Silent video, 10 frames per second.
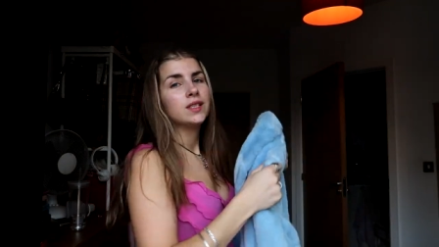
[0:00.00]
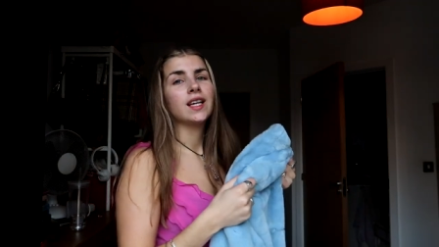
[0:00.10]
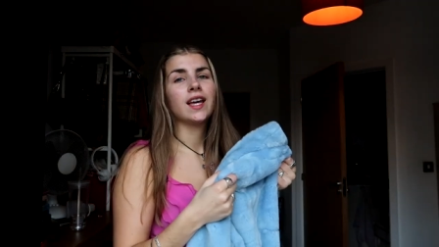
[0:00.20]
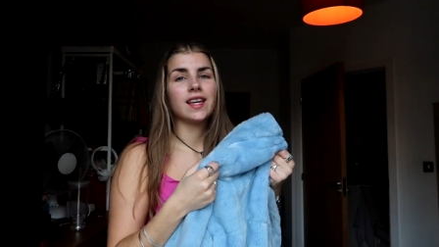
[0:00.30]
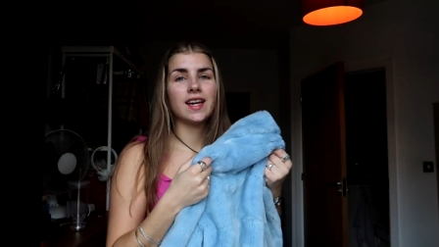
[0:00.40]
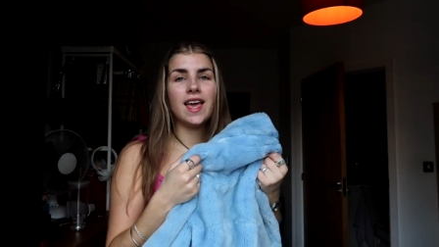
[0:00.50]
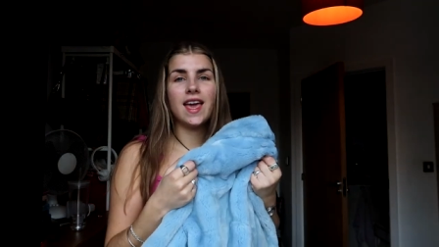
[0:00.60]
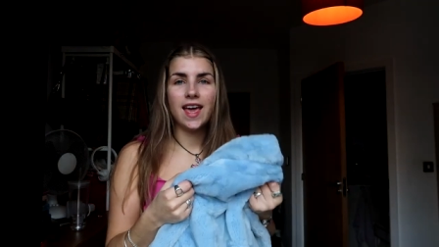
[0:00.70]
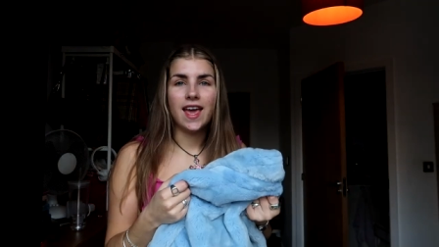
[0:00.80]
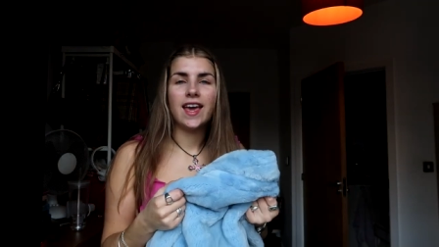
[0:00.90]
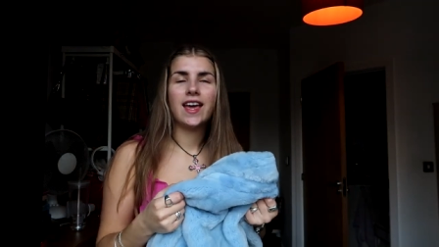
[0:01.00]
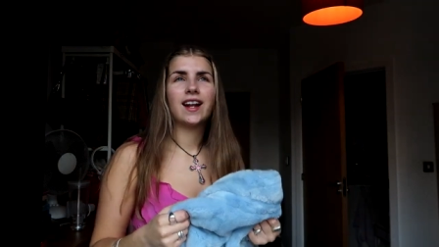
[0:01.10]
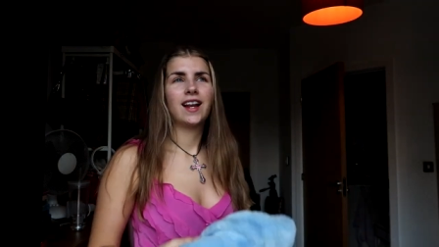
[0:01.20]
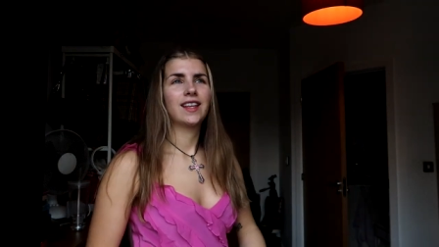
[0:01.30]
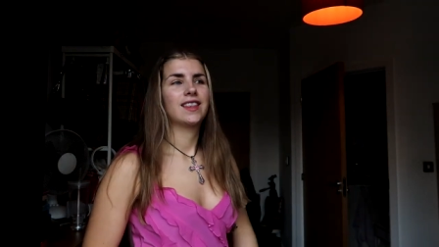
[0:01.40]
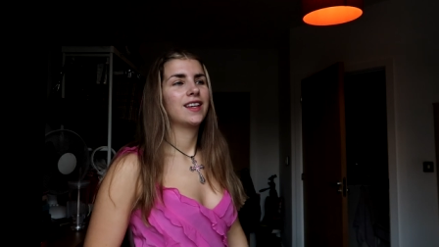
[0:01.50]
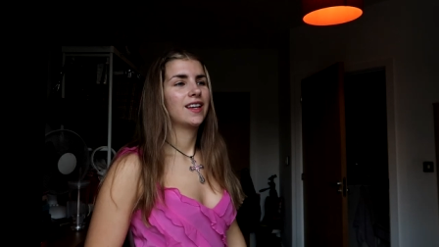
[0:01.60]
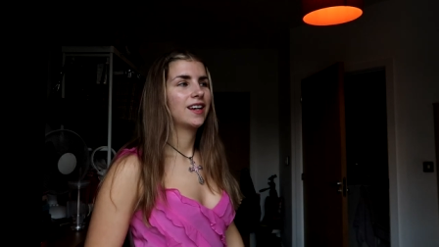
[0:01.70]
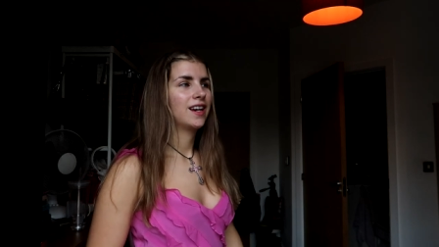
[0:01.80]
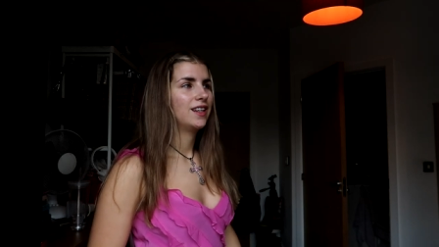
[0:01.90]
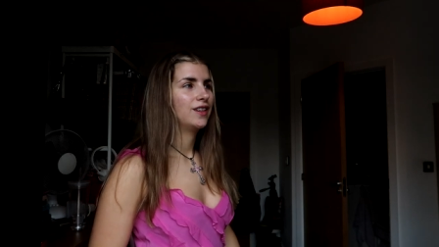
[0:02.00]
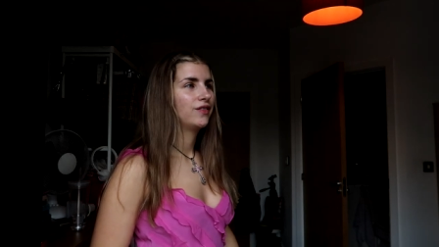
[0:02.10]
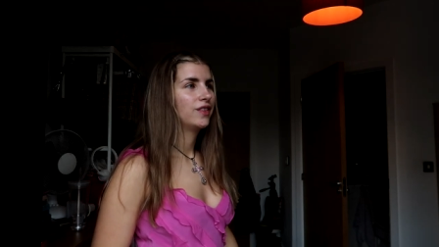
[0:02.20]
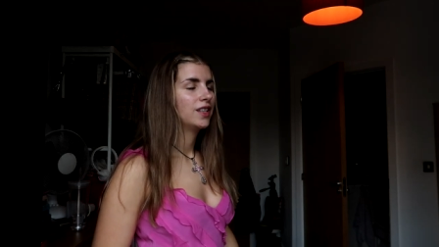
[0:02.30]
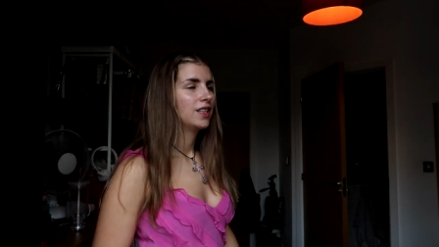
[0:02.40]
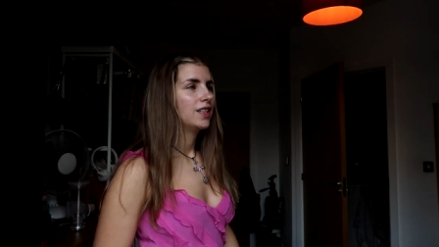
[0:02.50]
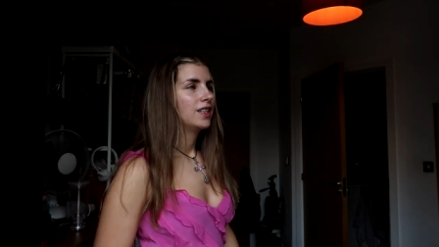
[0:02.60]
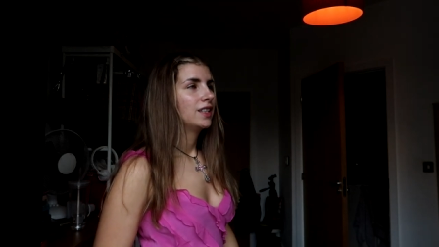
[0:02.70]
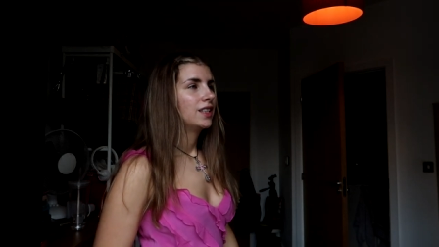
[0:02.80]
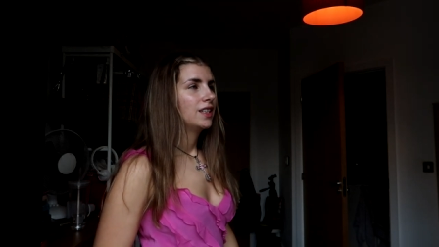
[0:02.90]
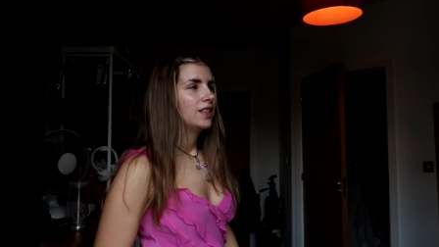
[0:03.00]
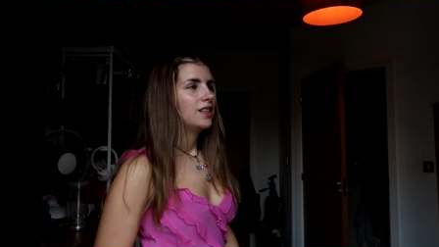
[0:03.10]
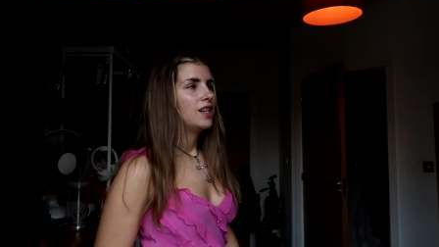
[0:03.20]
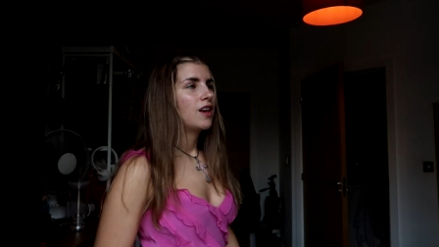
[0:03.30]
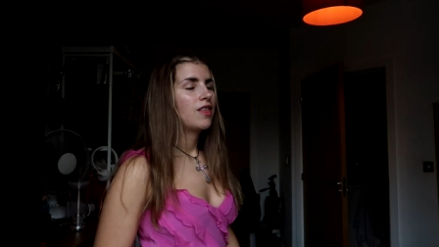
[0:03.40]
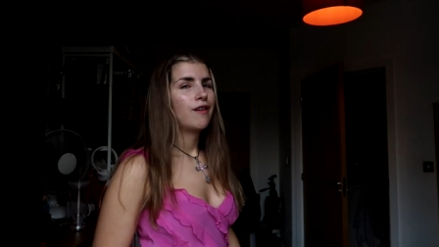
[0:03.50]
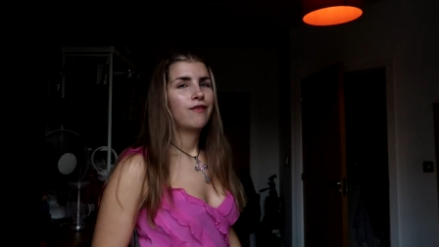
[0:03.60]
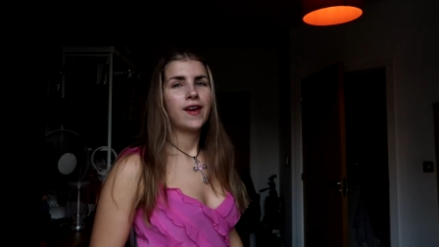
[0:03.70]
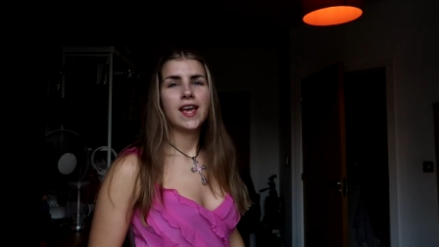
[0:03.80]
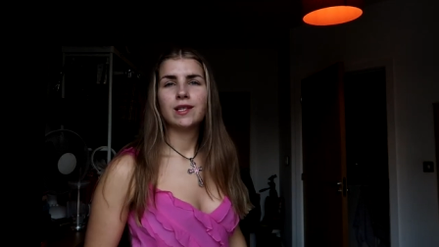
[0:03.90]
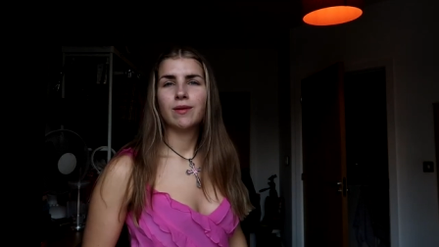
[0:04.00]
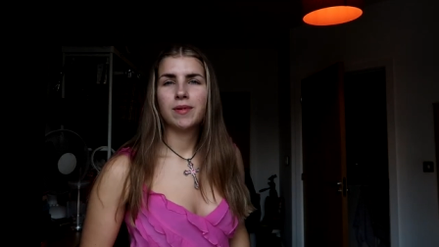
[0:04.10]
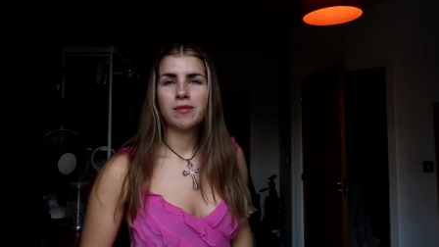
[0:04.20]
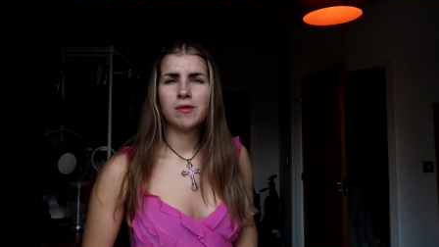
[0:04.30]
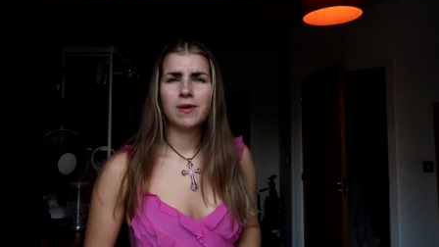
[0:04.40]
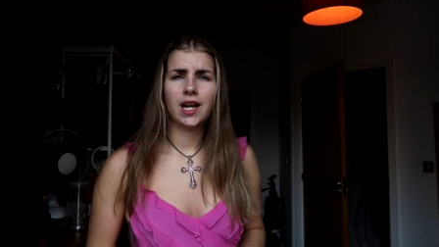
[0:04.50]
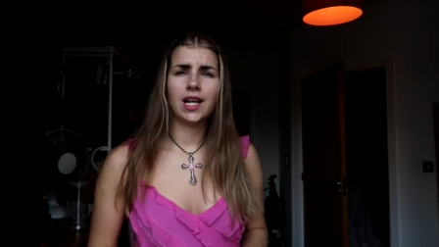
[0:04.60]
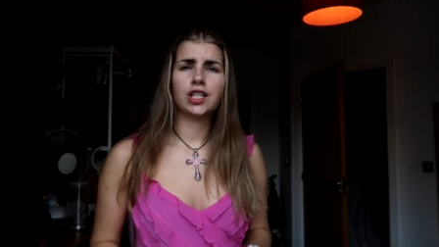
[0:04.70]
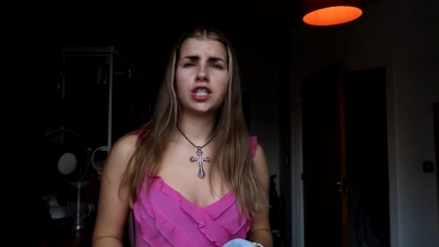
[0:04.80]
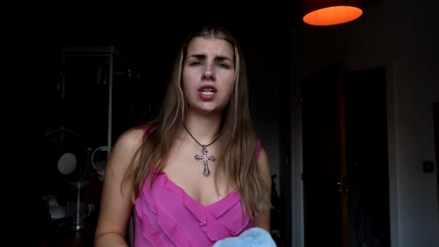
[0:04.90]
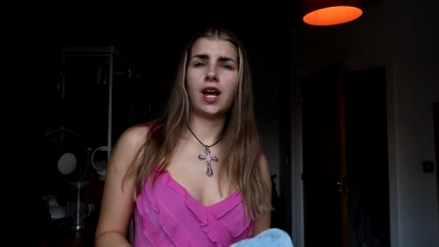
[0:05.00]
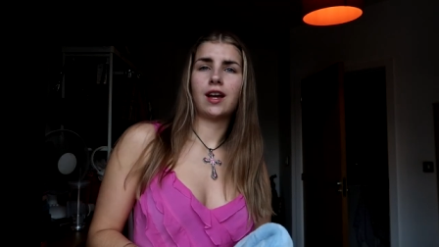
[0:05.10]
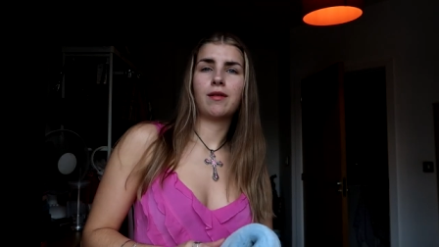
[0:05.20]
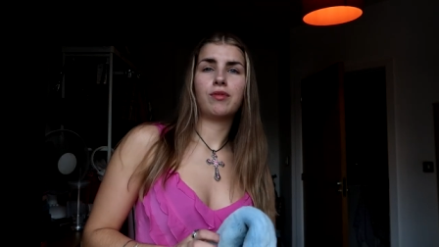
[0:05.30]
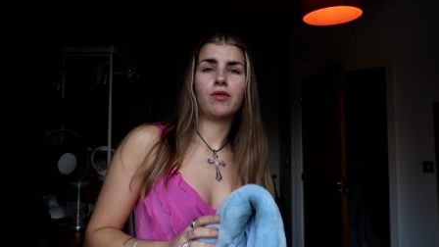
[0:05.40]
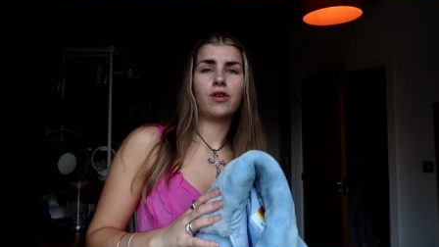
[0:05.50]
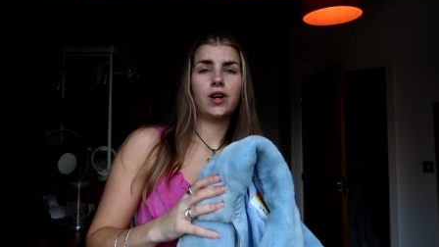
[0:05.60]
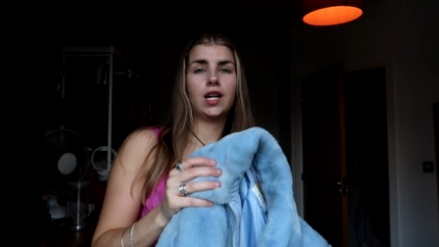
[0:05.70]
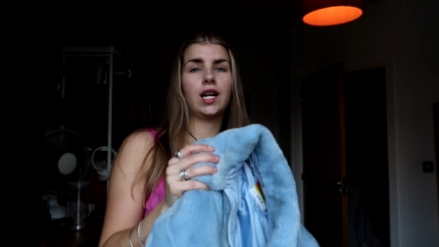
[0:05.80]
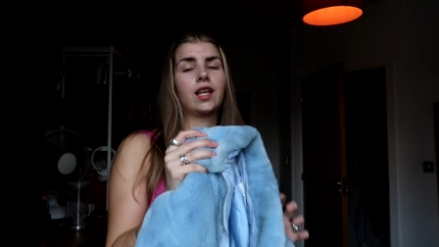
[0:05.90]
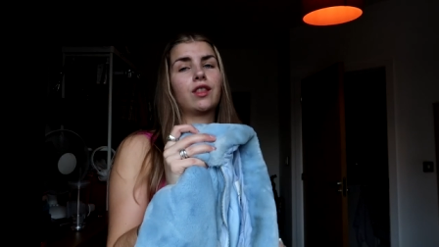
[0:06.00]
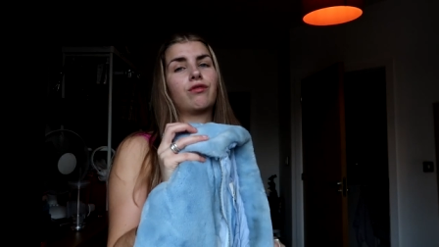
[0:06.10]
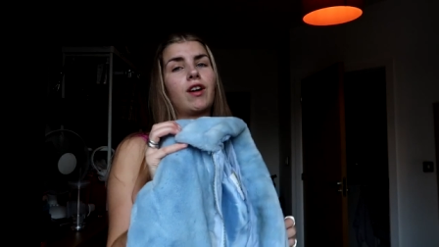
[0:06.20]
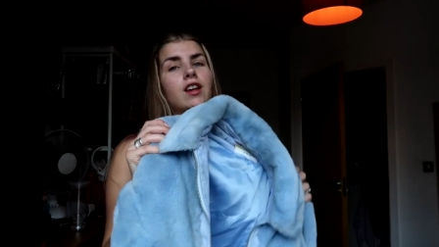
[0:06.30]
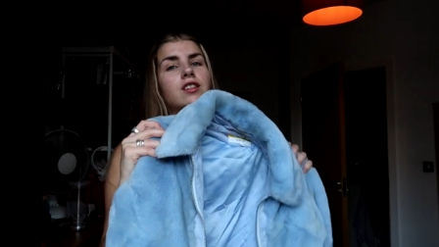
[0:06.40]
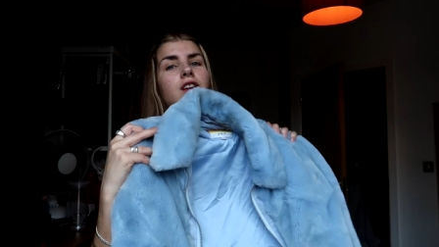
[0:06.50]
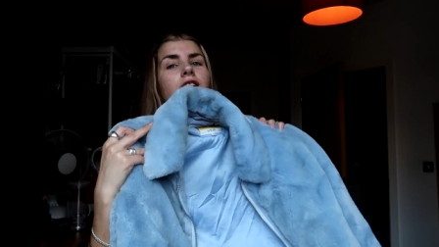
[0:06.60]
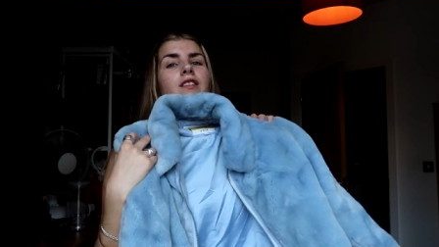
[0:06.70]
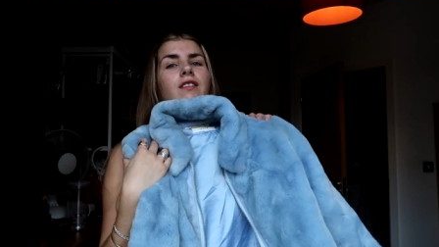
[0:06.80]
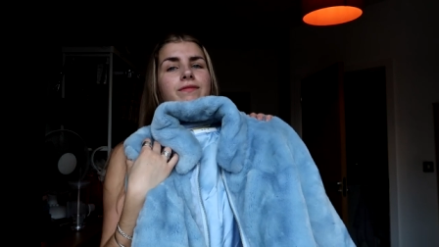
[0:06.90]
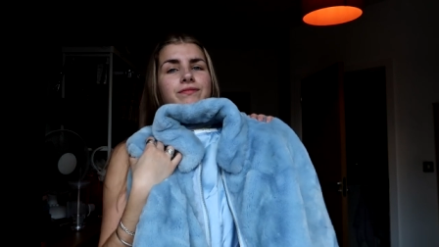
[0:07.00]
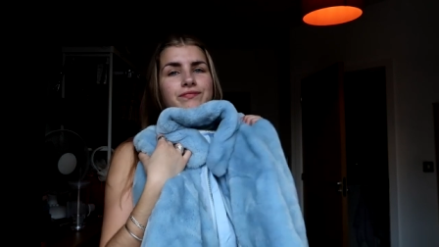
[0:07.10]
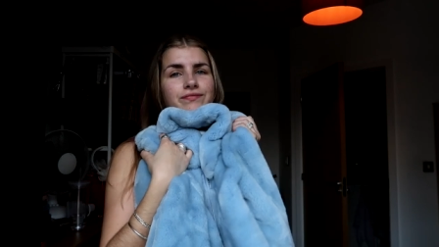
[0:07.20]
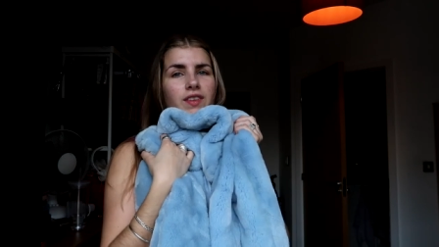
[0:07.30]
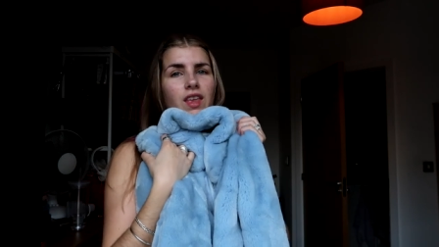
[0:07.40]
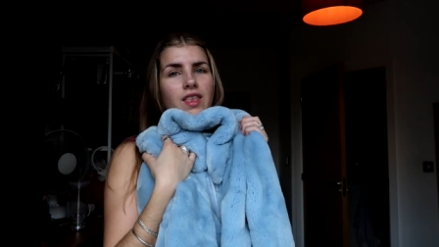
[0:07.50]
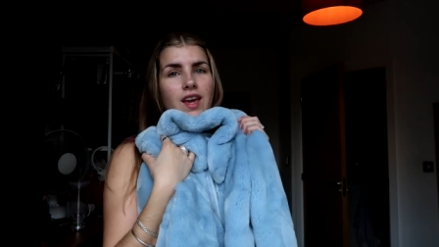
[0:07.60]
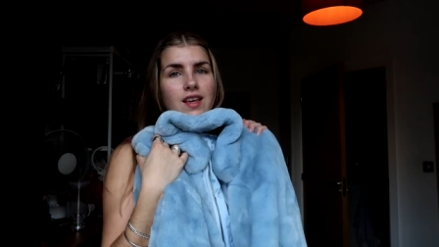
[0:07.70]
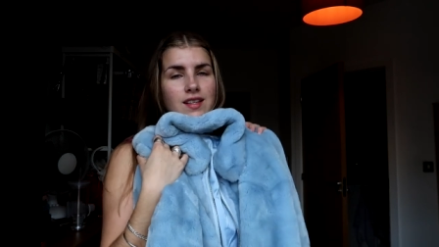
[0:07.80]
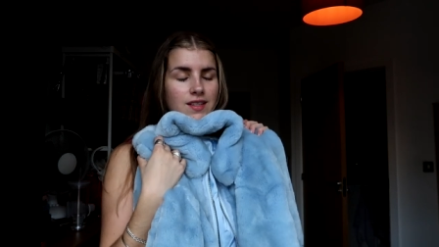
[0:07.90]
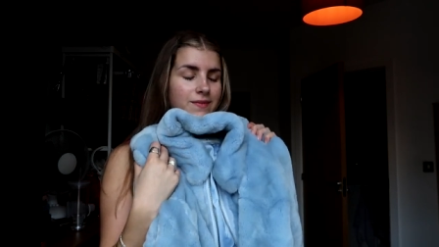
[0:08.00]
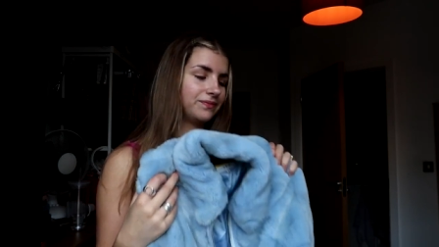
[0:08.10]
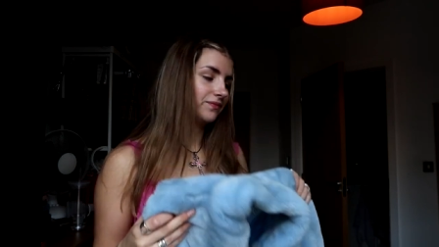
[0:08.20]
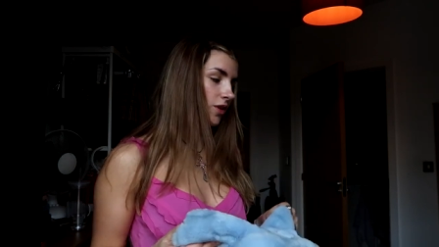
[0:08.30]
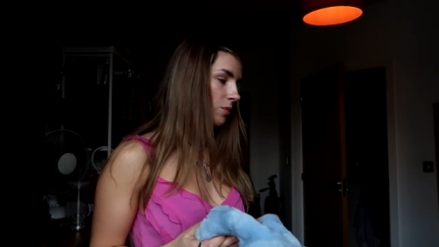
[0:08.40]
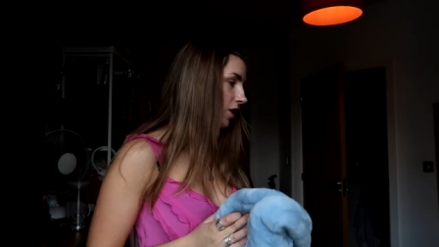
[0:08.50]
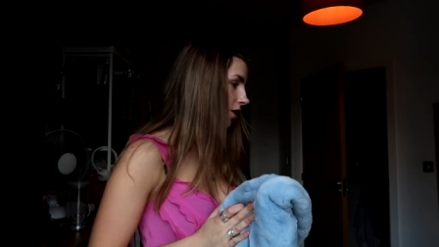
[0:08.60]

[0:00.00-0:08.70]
was like it in like the kind of, you know that phase when people were wearing like checkerboard and like thrasher and this? Oh